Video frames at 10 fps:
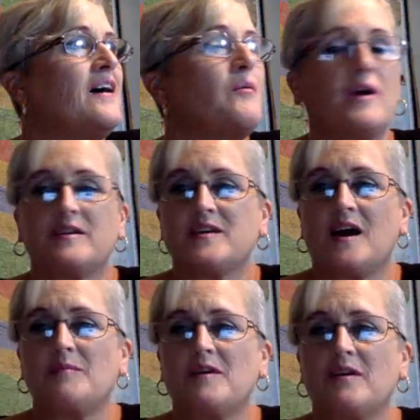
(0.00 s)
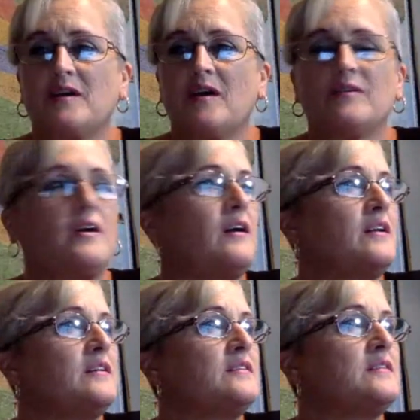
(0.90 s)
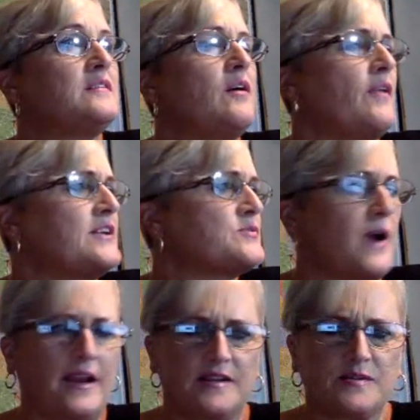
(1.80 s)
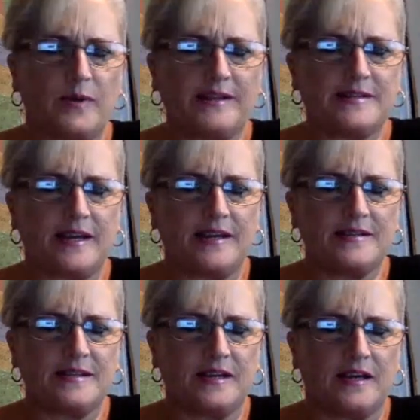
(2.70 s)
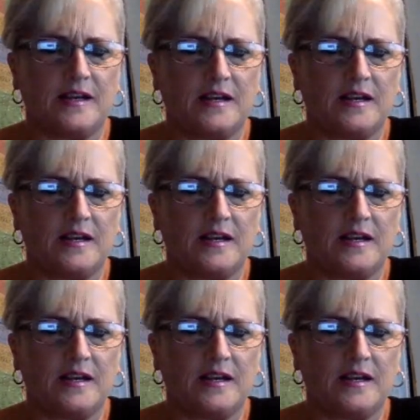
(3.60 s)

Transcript: What time are you going to go, darling? Oh, that's right. It's Wednesday, isn't it?